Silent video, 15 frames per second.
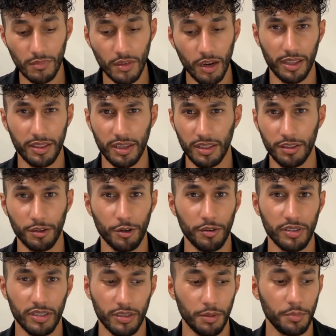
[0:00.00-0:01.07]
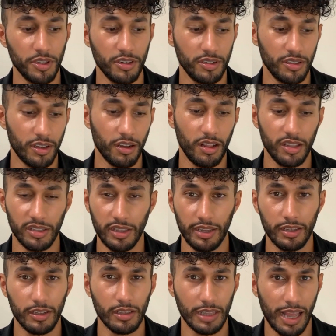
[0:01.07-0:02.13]
I think in the Korean community, they call it
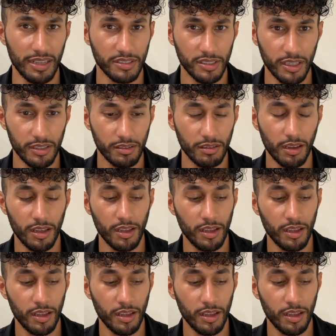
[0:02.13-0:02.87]
like glass skin.